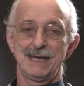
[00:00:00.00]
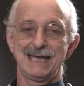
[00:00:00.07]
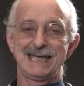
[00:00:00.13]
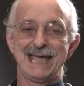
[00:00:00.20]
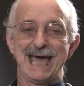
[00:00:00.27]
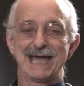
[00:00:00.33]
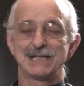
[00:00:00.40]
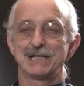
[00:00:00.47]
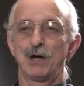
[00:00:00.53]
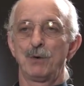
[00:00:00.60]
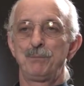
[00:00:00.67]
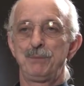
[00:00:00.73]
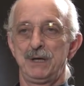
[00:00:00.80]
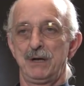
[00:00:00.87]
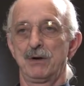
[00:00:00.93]
He had
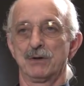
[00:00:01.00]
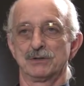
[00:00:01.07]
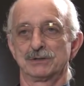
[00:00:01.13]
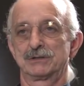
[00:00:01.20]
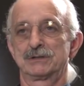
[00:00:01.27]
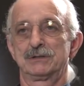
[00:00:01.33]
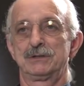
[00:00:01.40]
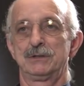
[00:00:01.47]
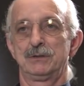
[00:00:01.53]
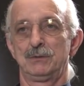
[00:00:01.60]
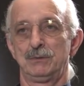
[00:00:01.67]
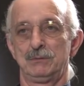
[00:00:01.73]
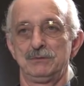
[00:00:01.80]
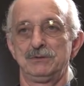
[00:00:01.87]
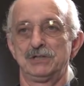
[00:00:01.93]
no peers
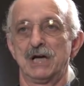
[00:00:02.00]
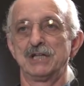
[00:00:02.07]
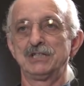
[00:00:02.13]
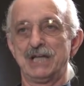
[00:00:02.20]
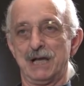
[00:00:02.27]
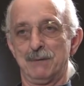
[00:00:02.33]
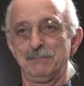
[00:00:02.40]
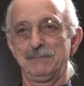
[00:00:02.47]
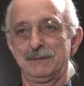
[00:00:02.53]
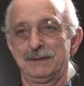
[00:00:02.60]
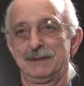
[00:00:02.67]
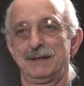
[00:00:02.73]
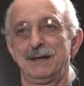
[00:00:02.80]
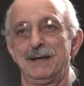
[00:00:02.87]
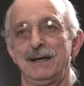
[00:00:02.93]
to judge him.
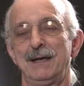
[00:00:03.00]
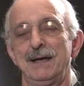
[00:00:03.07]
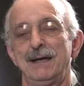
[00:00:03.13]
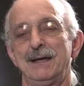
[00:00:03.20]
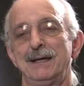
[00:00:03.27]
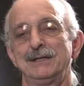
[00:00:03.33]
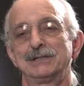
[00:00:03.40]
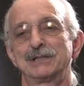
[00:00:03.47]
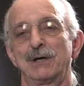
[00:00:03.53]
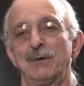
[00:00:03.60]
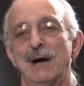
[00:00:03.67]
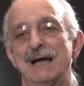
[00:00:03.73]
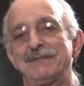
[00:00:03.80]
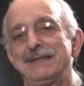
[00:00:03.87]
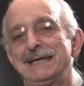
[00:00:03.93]

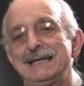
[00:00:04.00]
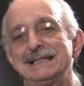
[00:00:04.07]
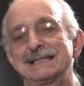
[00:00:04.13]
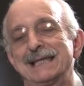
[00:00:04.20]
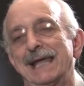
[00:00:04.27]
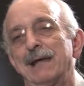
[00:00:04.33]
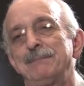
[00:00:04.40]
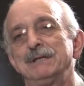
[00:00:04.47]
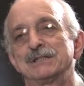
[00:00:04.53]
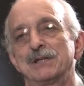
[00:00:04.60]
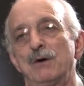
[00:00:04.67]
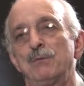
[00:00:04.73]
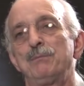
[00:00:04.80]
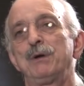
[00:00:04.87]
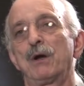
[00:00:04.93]
So I think he set up his
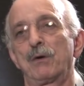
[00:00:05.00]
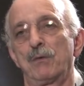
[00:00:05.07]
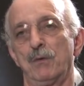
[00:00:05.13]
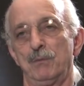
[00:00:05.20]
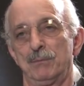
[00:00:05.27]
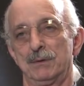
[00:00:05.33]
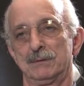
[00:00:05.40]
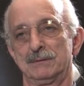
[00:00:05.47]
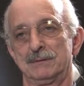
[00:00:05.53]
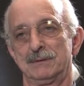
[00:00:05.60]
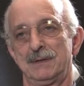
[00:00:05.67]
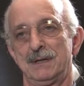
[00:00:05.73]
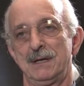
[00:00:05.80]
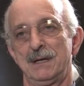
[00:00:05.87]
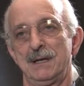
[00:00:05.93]
own peer group.
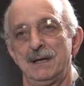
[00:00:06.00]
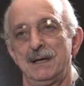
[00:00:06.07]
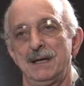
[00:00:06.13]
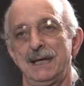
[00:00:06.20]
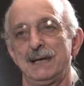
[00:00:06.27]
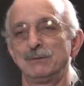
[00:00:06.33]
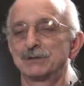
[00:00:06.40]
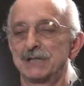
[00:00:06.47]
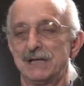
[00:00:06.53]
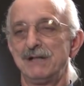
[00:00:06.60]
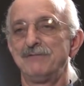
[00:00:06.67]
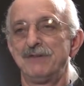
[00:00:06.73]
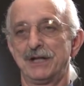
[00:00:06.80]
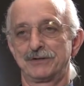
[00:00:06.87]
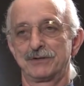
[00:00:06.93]
He was an
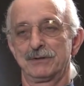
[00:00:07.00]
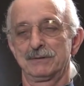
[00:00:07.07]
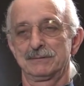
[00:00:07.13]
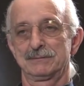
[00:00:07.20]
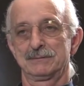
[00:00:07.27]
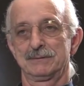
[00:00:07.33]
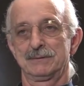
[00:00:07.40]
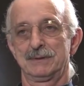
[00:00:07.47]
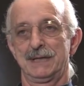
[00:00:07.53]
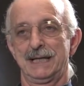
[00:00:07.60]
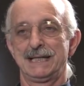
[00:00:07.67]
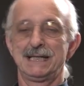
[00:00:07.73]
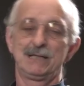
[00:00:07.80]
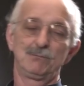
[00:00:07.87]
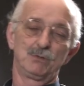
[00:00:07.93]
inventor,
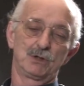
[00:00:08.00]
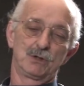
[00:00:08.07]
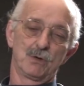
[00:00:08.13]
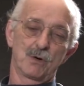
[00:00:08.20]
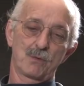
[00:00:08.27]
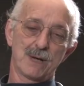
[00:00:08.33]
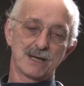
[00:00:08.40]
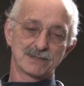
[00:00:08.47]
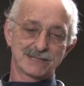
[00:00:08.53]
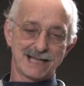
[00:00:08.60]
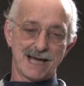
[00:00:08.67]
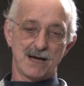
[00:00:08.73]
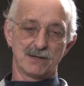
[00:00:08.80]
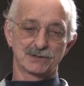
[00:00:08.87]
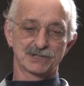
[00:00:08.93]
and he would go around
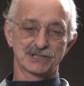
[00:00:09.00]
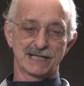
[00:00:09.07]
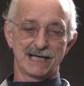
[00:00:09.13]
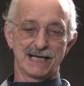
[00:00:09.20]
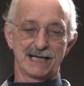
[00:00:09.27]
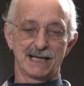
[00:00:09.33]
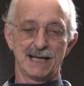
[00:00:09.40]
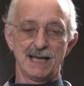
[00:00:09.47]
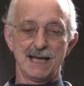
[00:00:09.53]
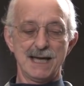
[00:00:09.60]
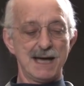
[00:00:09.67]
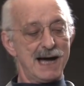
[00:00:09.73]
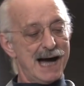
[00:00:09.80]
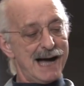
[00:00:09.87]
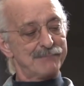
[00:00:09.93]
town saying,
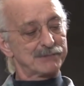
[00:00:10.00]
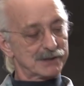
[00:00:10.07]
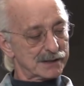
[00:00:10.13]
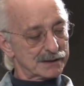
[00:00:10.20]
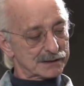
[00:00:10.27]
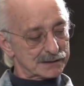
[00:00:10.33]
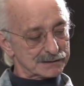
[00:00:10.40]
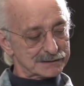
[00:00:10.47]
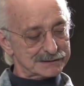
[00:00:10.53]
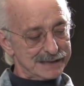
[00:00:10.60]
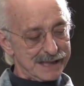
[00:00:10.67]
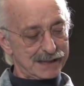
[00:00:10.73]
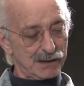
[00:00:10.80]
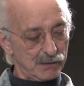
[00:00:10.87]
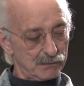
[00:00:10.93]
I'm going to
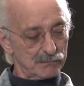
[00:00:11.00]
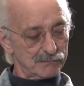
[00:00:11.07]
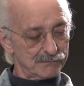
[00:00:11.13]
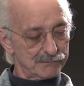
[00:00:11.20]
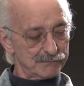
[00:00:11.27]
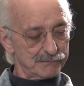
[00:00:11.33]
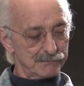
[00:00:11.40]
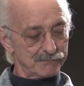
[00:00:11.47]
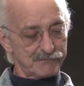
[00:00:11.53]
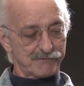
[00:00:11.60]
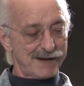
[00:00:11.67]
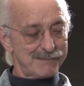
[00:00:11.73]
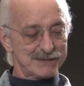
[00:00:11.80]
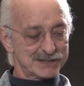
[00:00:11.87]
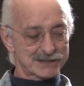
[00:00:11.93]
take a
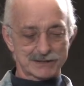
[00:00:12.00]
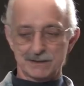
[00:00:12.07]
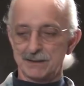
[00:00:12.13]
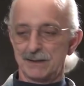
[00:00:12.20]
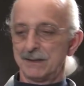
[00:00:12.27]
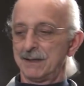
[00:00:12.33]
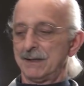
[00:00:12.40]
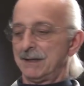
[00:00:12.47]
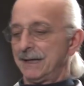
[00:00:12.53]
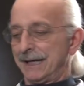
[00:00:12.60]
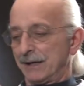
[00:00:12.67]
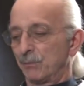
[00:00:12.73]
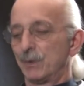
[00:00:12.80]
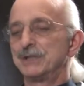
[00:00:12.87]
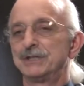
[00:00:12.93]
Framitz
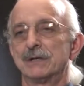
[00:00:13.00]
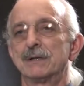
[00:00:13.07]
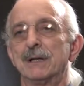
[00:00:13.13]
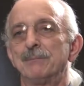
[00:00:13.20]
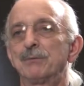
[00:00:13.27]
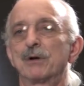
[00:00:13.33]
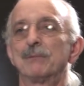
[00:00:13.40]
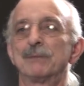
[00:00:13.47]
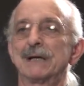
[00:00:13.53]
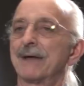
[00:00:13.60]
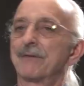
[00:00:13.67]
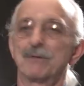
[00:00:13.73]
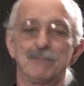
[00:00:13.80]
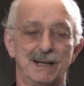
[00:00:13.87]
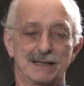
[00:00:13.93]
and a widget and put them
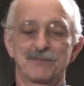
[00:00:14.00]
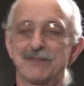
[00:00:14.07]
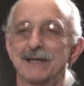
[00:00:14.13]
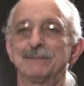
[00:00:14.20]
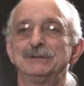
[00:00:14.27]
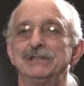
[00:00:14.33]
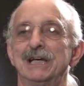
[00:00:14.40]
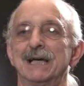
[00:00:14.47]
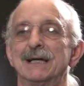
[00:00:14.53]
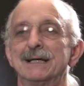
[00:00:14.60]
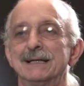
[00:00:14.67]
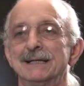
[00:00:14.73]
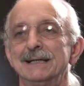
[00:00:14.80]
together and make a thingamajig.